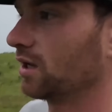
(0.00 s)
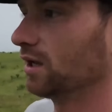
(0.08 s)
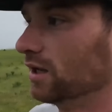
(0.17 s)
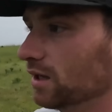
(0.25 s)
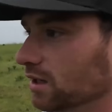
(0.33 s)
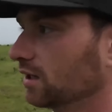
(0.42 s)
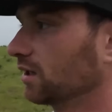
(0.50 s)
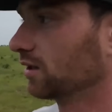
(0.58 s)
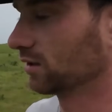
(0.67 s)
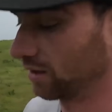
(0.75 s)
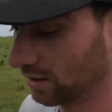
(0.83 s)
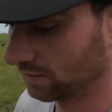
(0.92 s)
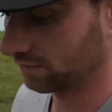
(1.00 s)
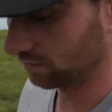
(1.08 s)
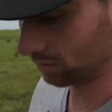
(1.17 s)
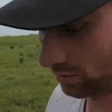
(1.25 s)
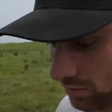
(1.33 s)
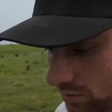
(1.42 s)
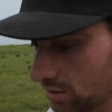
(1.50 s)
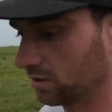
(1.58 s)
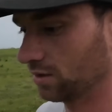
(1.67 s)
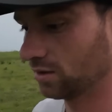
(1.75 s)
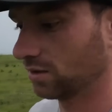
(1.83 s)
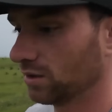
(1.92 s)
and I found
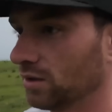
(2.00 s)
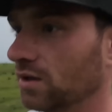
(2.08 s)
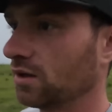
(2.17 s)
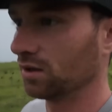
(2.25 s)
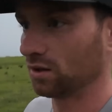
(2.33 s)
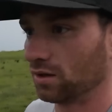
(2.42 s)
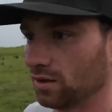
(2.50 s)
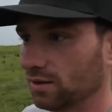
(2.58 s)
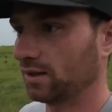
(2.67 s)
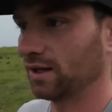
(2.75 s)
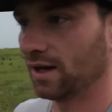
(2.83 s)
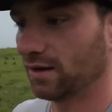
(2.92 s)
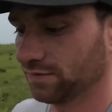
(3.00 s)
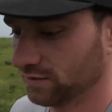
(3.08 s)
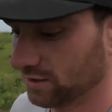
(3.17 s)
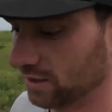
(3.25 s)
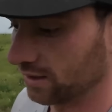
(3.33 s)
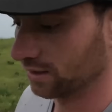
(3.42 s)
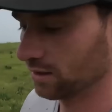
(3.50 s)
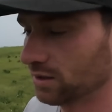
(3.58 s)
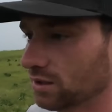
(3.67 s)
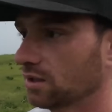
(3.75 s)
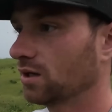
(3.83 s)
the calf dead.